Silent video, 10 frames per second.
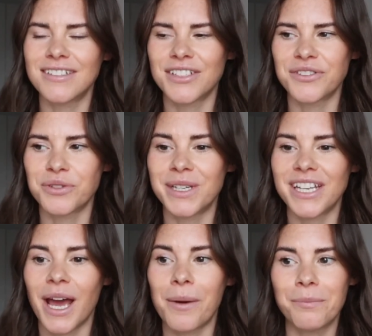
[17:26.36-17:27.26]
social
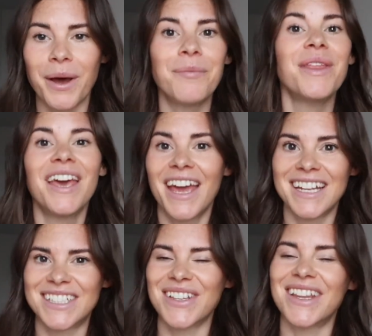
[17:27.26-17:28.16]
media, but
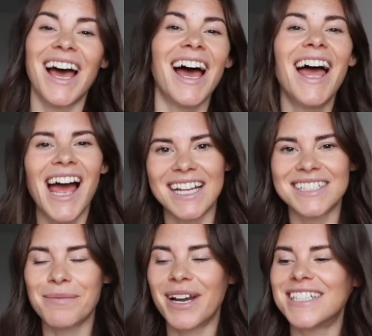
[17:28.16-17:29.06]
it's on there. And
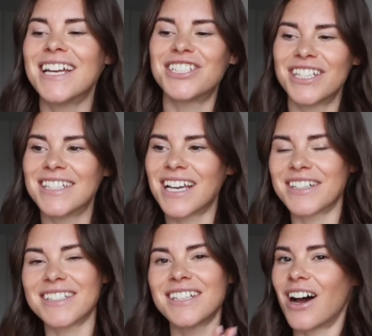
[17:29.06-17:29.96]
so my intention is I'm going
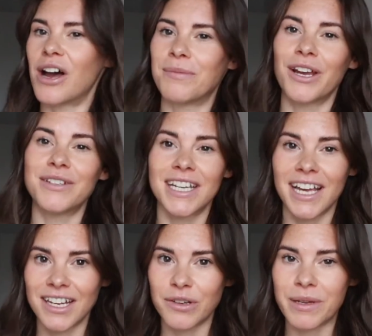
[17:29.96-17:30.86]
to start uploading
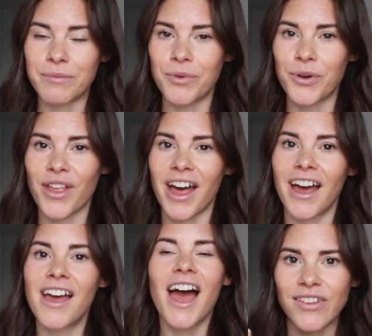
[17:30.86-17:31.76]
a little bit more
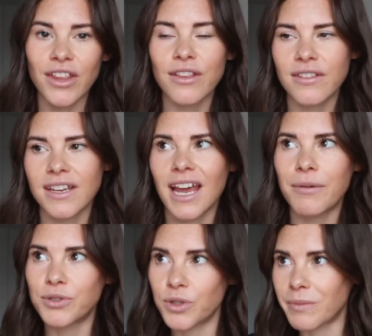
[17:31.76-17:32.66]
there. And the other thing, now
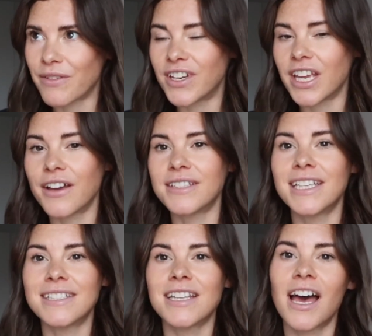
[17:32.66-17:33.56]
we're talking about videos,
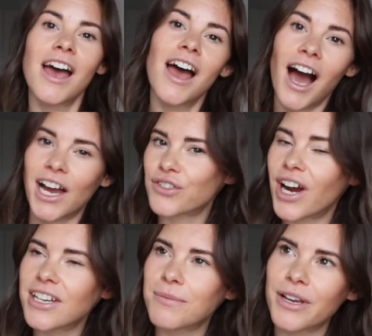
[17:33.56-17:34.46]
is that I
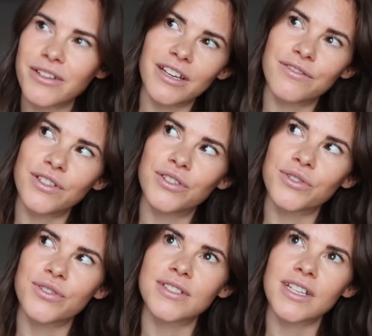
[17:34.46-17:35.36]
tried uploading a few shorts